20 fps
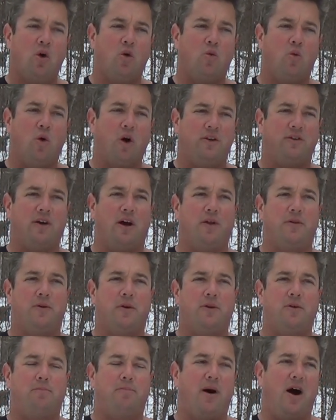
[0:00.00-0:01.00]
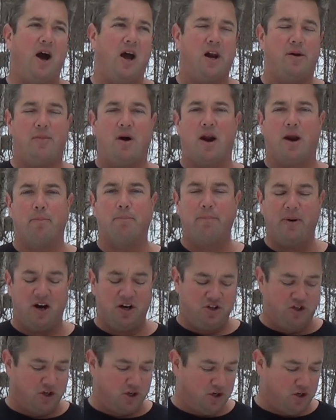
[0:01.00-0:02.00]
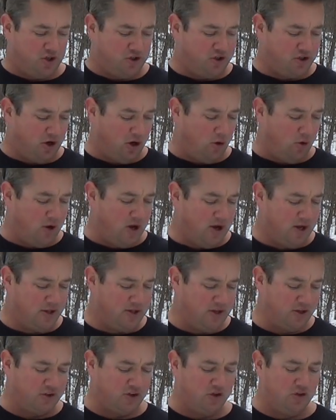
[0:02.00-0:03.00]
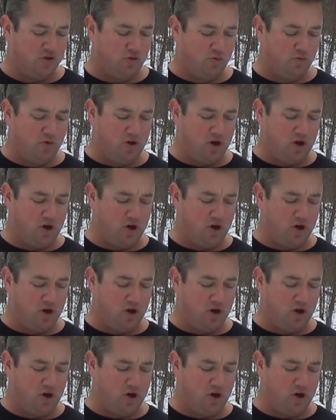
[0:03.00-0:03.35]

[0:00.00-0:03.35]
what's out there to buying them on a budget. So this is,